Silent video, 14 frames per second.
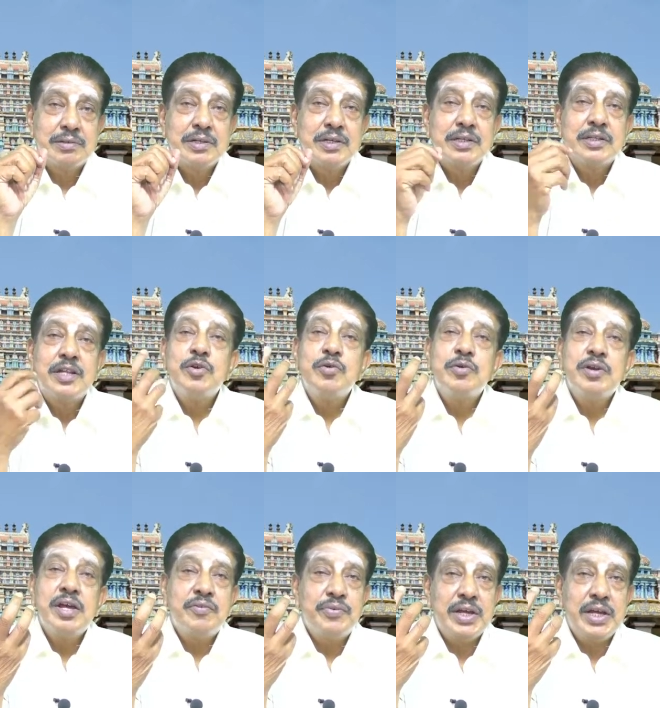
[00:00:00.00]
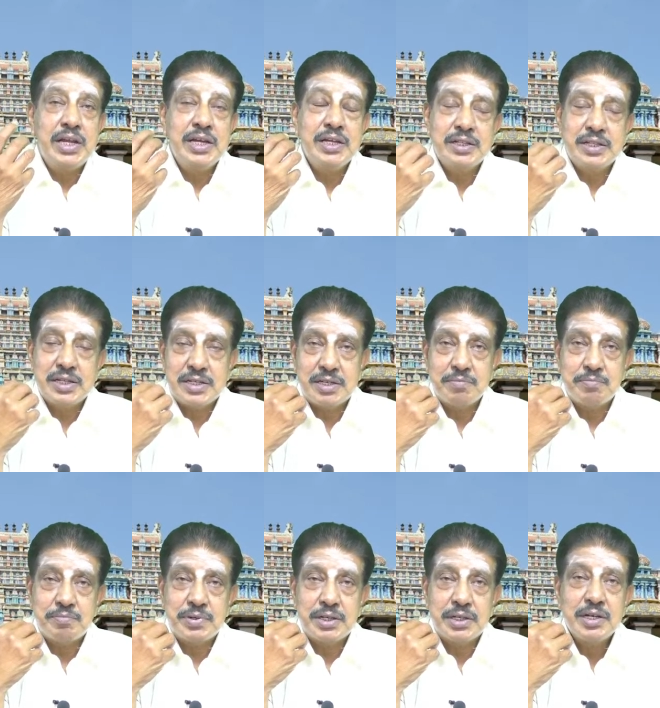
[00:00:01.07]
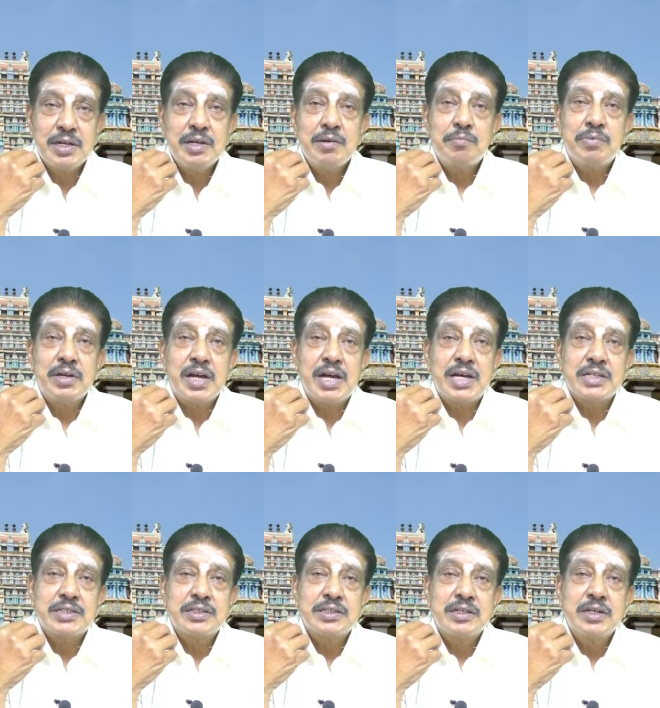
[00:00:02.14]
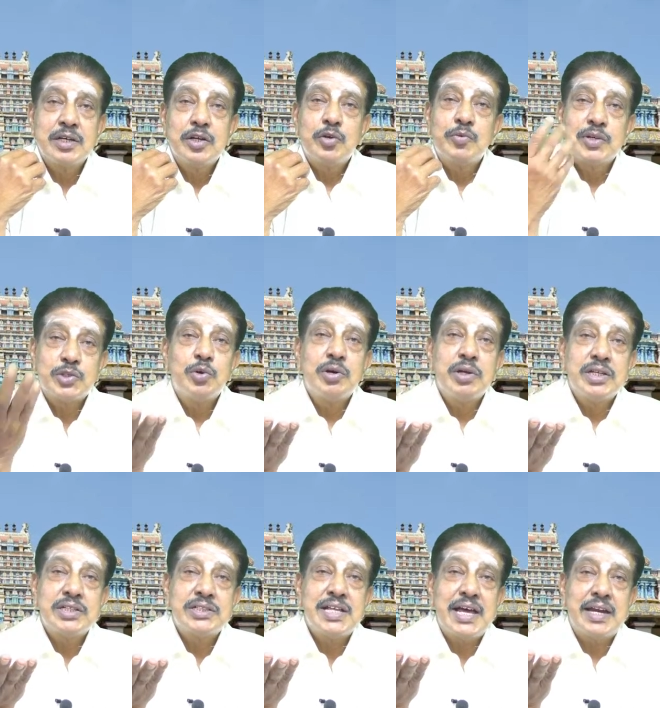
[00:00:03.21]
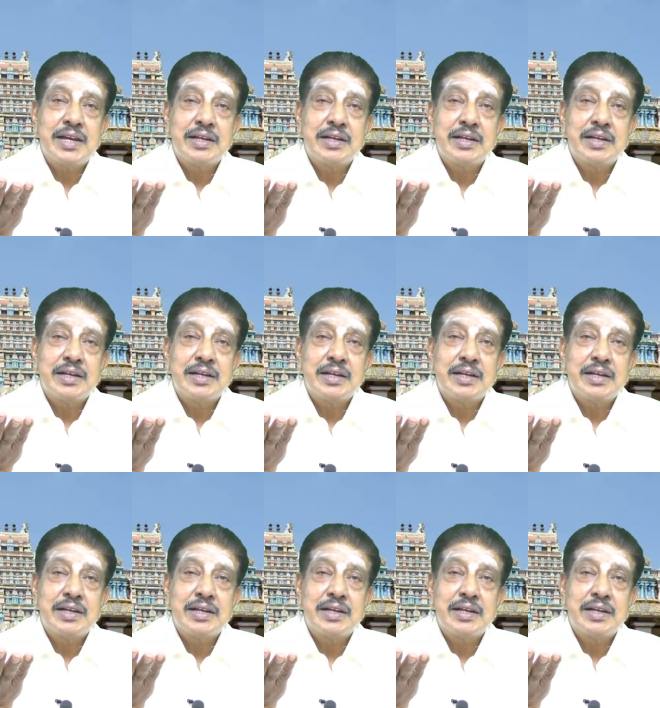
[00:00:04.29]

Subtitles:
the unique feeling in the temple, because your soul is there.